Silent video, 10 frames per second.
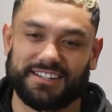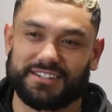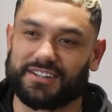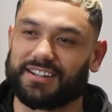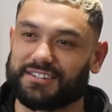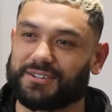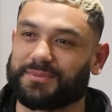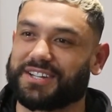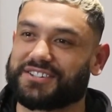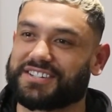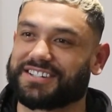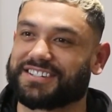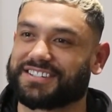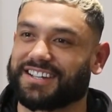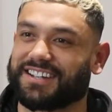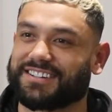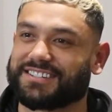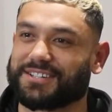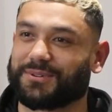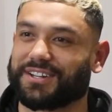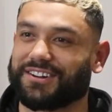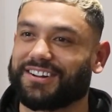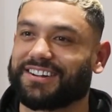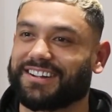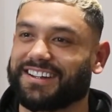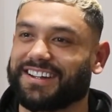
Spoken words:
it's going to be interesting to see what they're like.